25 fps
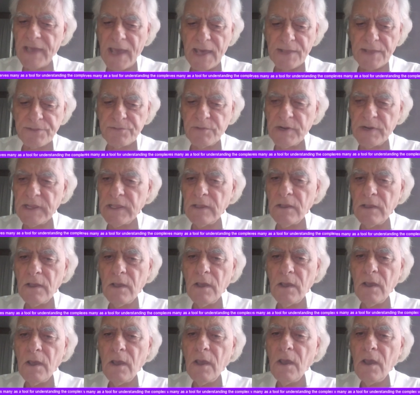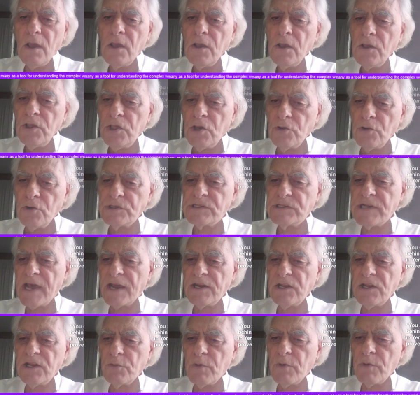the gathering, "You
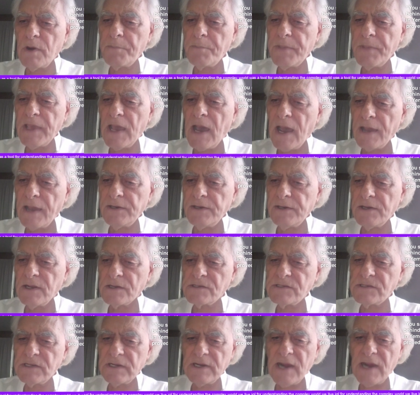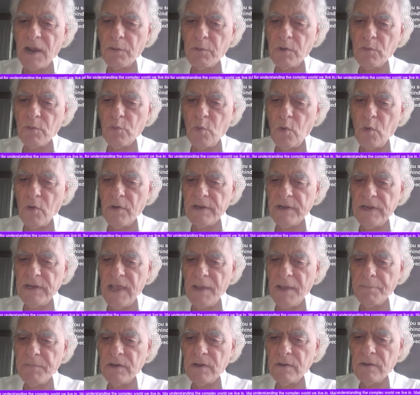said you were behind us in our war in
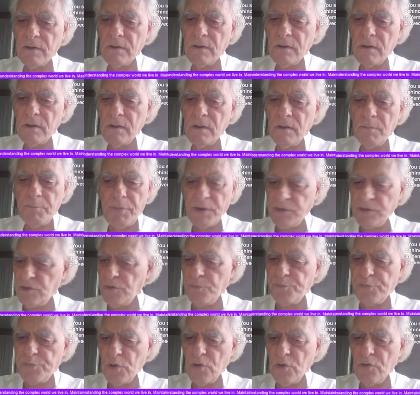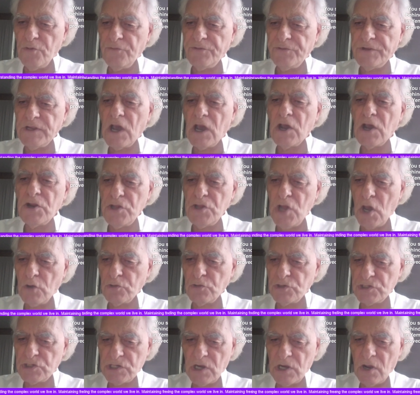Yemen, but you proved a
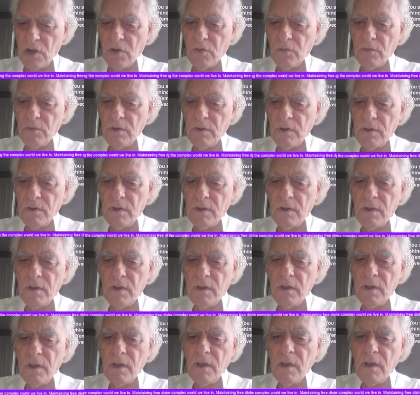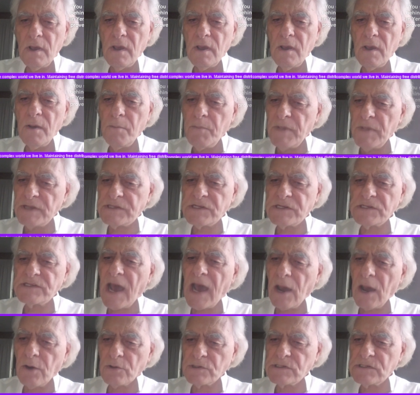no-show." Mrs.
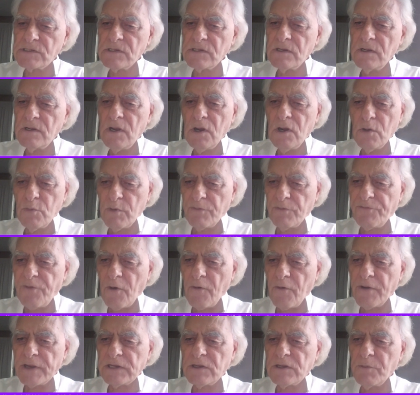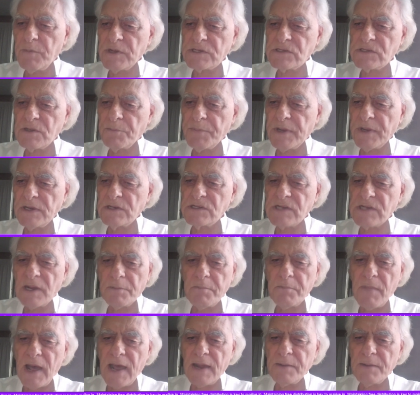House, referring to Mr. bin
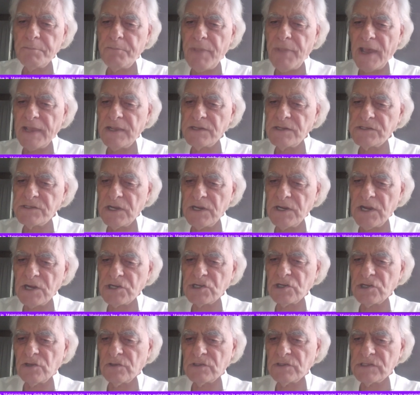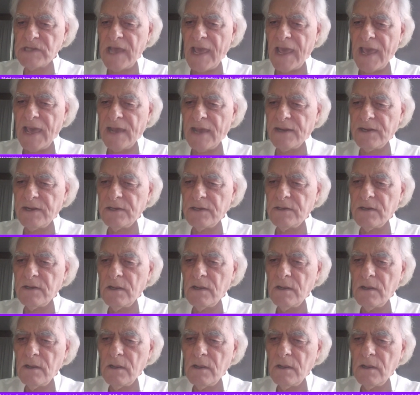Salman by his initials, added,